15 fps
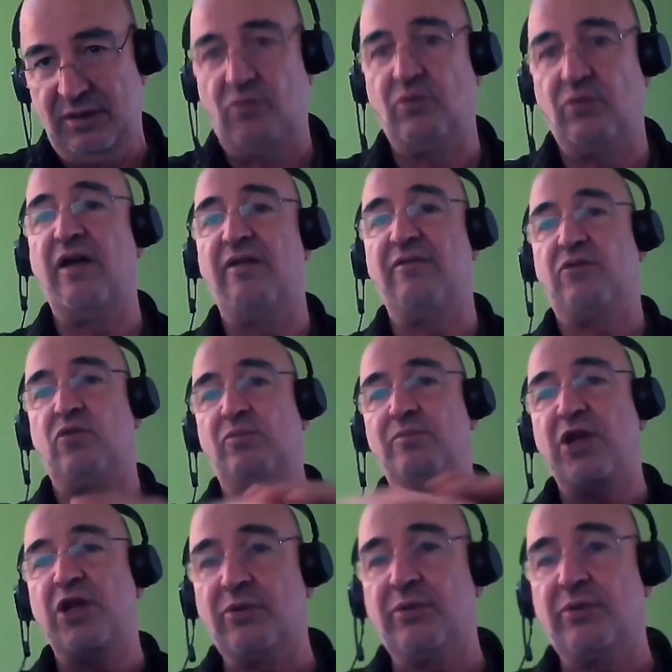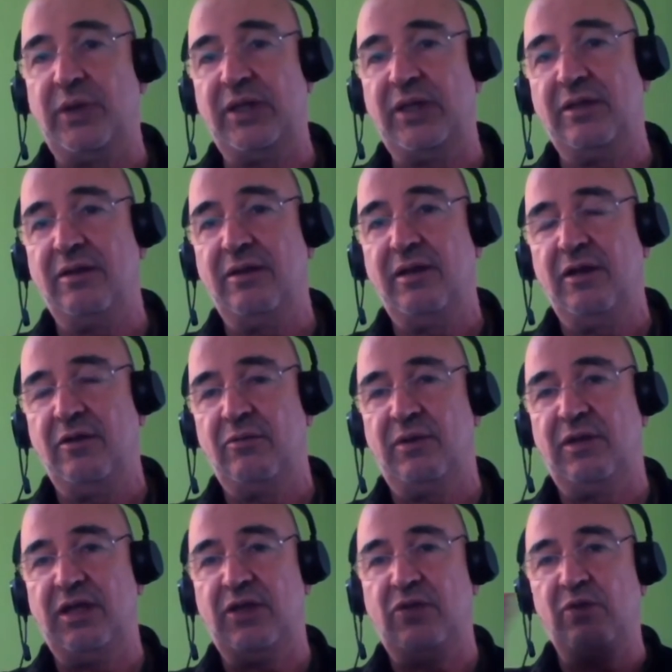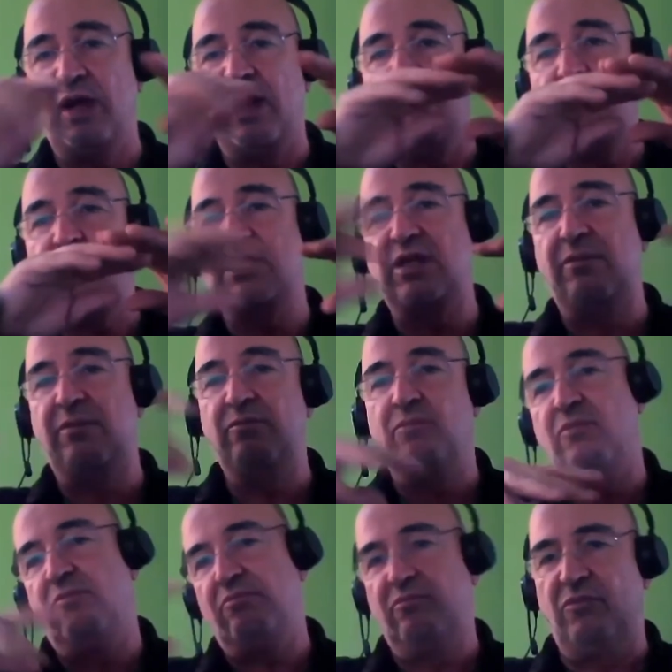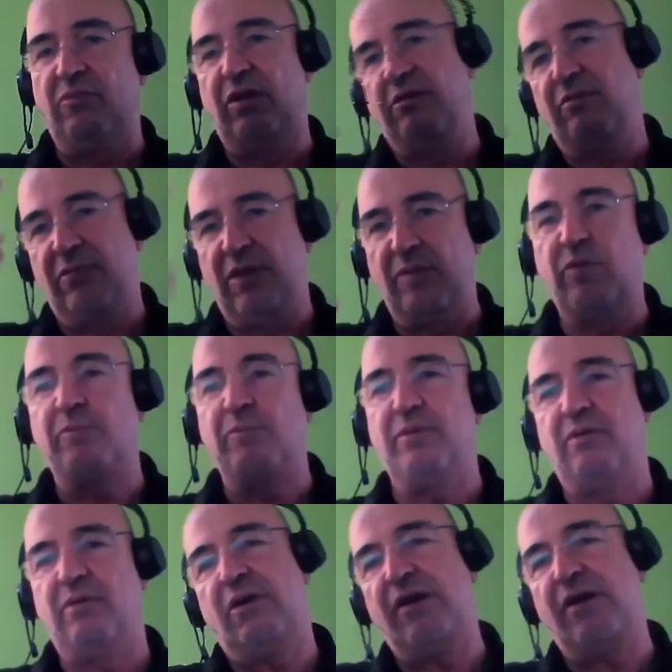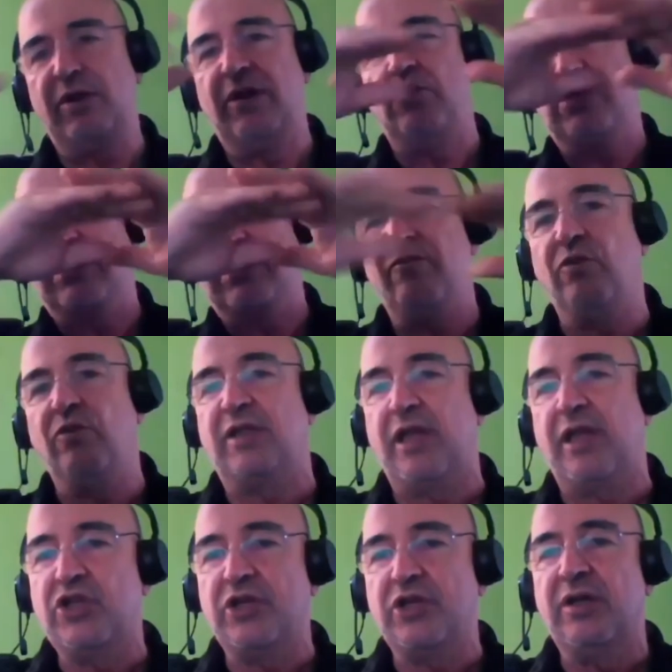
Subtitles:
To mesh a grid, we need to have the same, roughly the same voltage